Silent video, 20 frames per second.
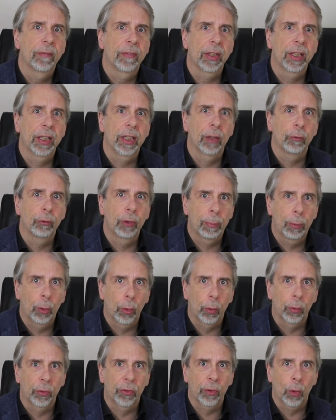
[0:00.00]
the
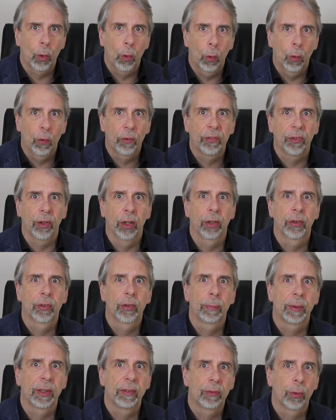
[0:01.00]
report's author,
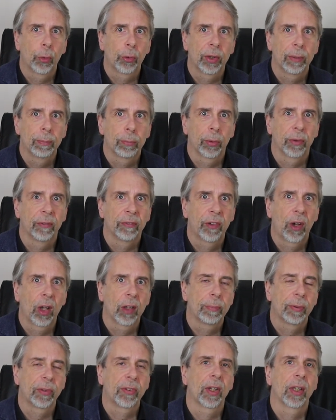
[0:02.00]
to be
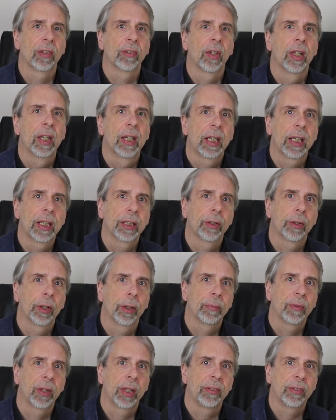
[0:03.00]
14.5% in an
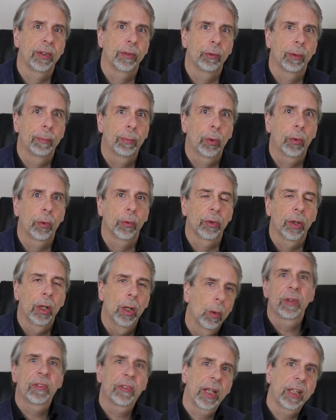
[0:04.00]
updated report.
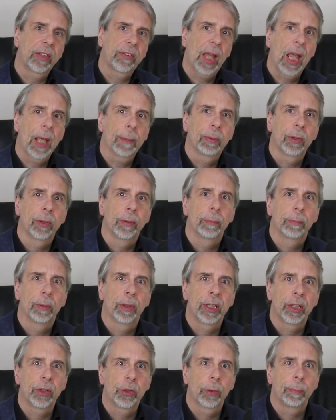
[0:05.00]
Mistakes happen,
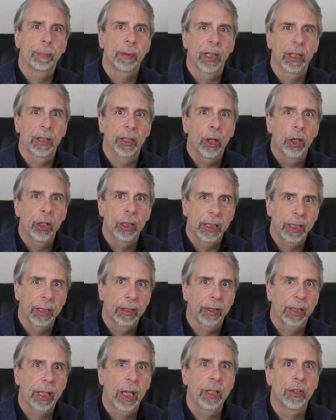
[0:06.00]
but it should be an early
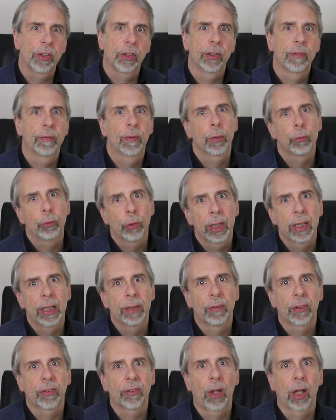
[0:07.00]
indication that
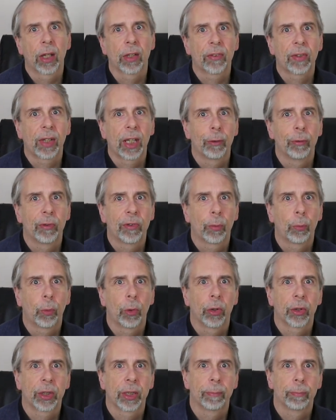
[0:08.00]
really the science here is a
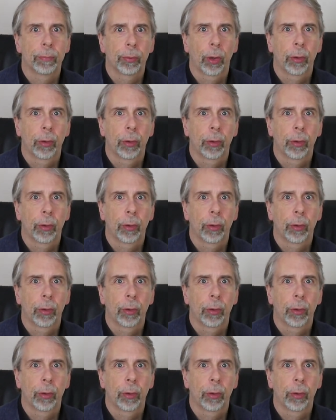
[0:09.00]
work in